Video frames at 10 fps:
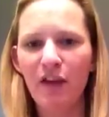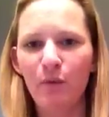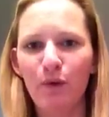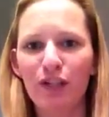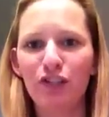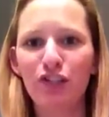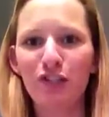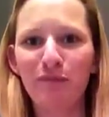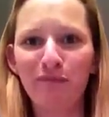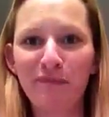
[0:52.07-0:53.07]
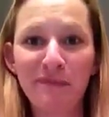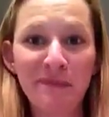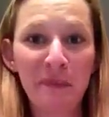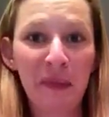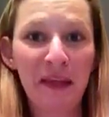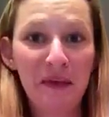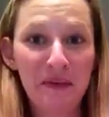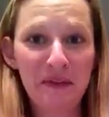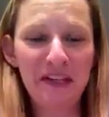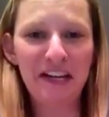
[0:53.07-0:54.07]
which
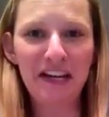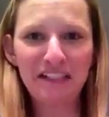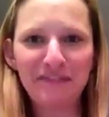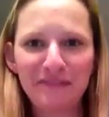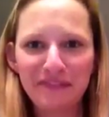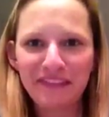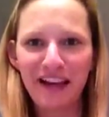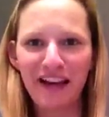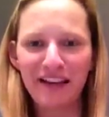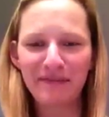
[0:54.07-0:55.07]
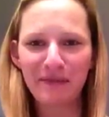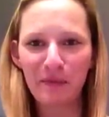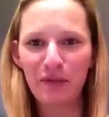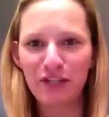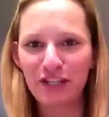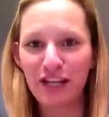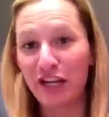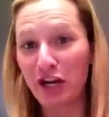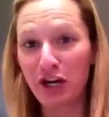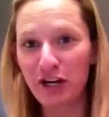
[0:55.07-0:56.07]
clearly I appreciate
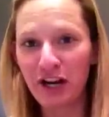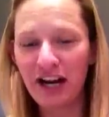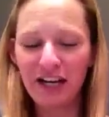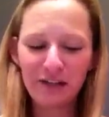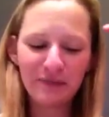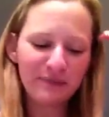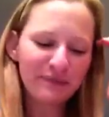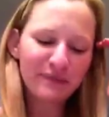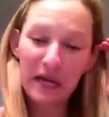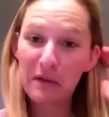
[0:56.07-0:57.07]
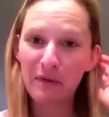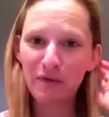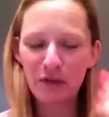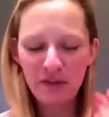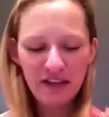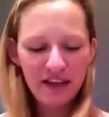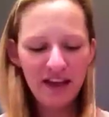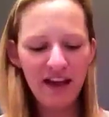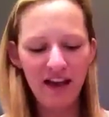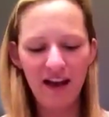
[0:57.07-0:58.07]
an Argyle item of clothing,
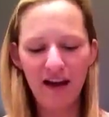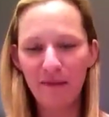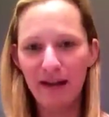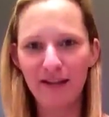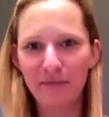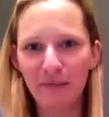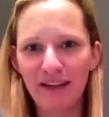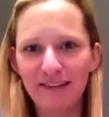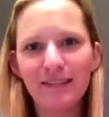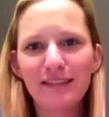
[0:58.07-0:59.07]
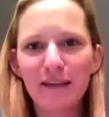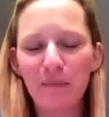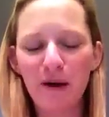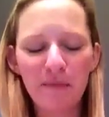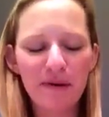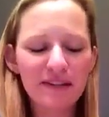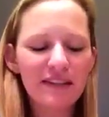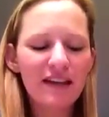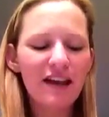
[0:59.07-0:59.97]
and I didn't plan this, I promise.